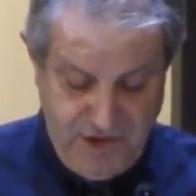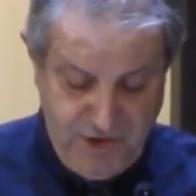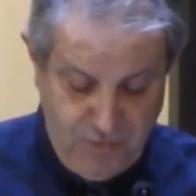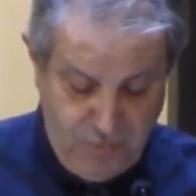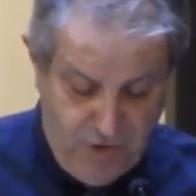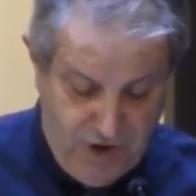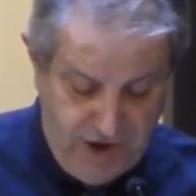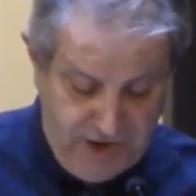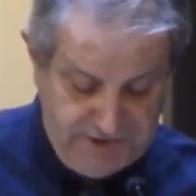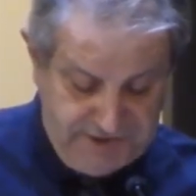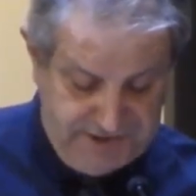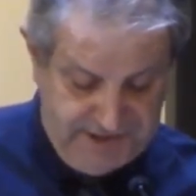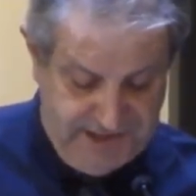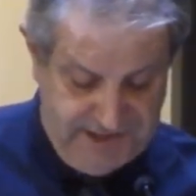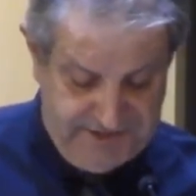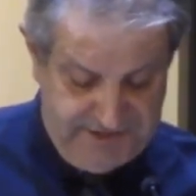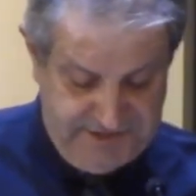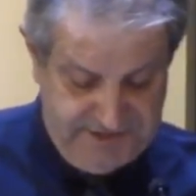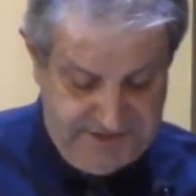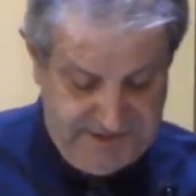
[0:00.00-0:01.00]
He wants
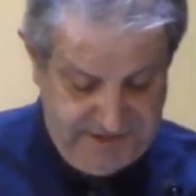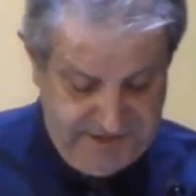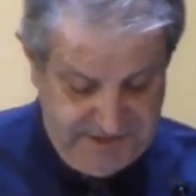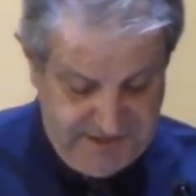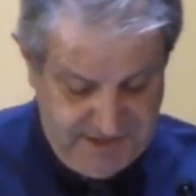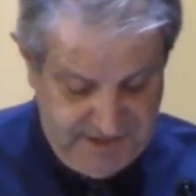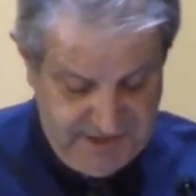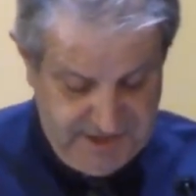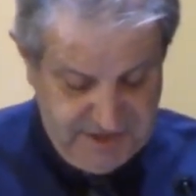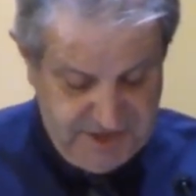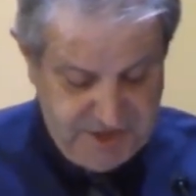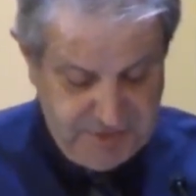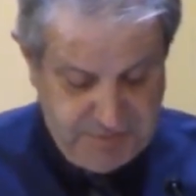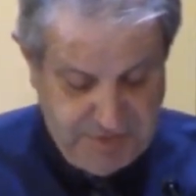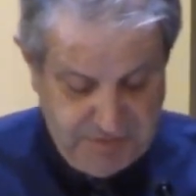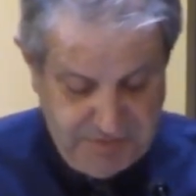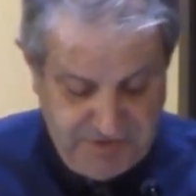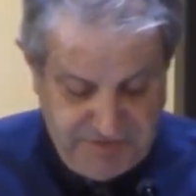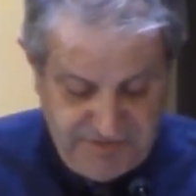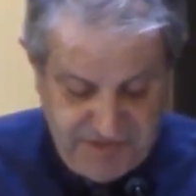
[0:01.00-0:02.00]
us to
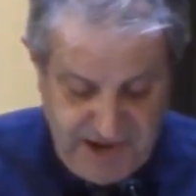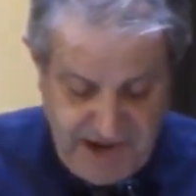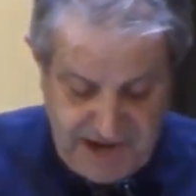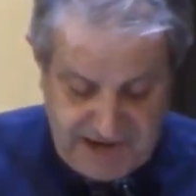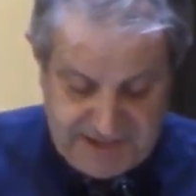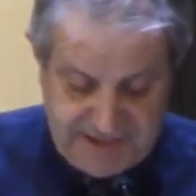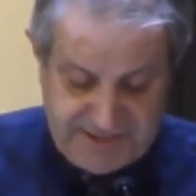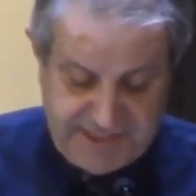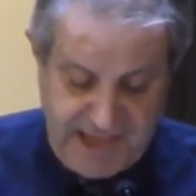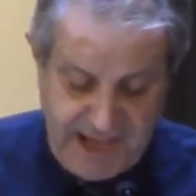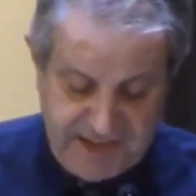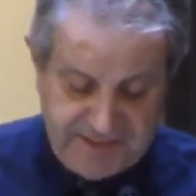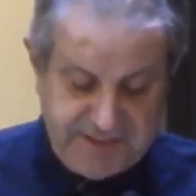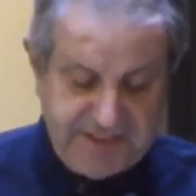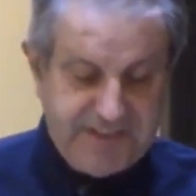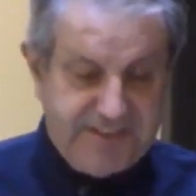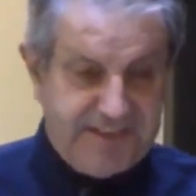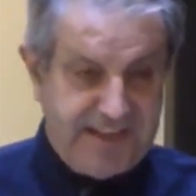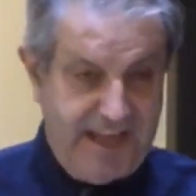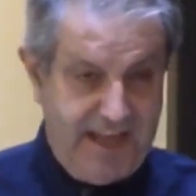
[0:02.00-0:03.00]
be refined.
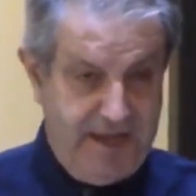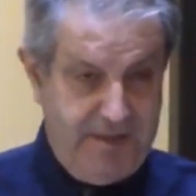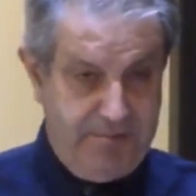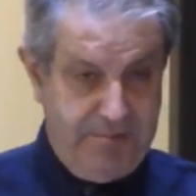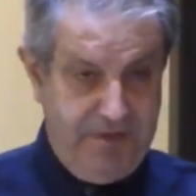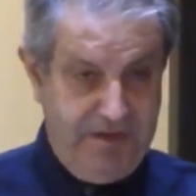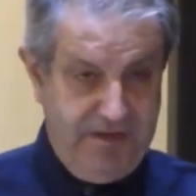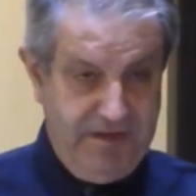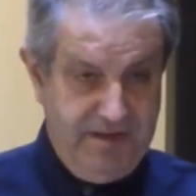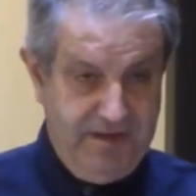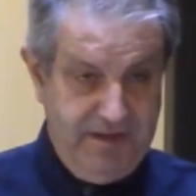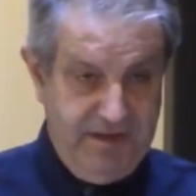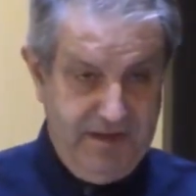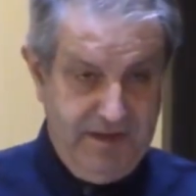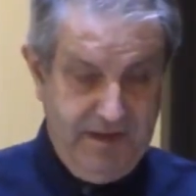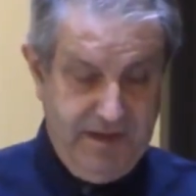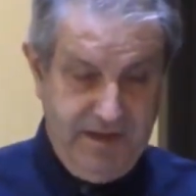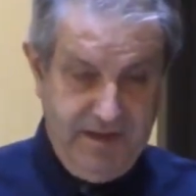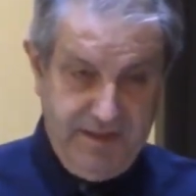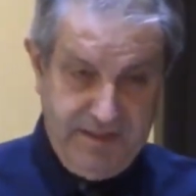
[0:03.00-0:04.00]
That's his aim.
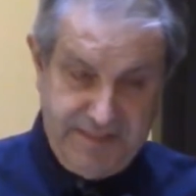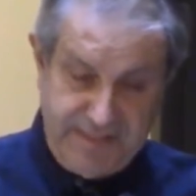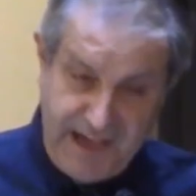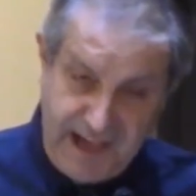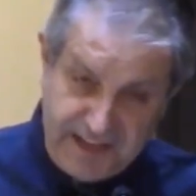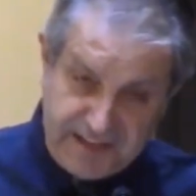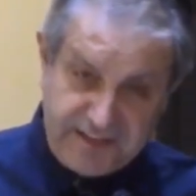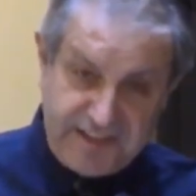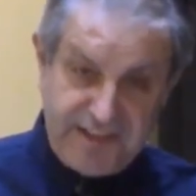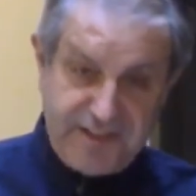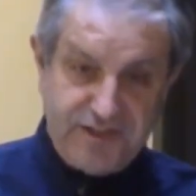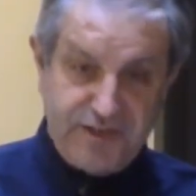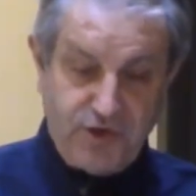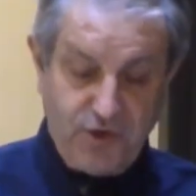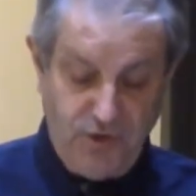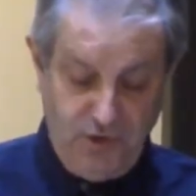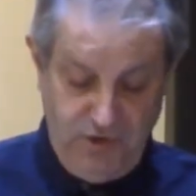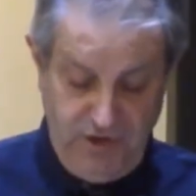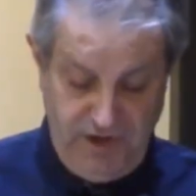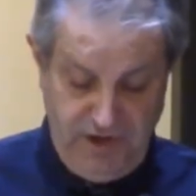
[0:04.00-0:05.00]
That's his
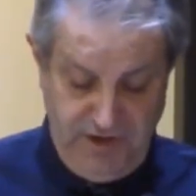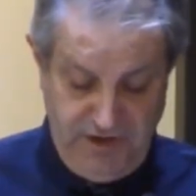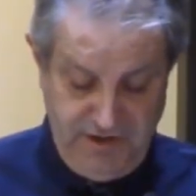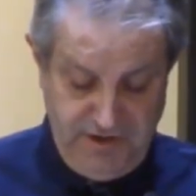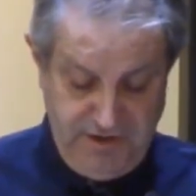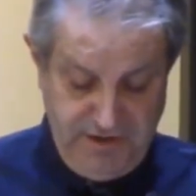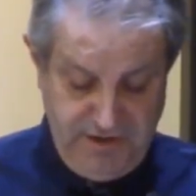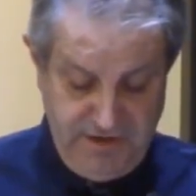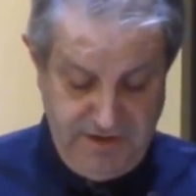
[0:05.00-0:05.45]
goal.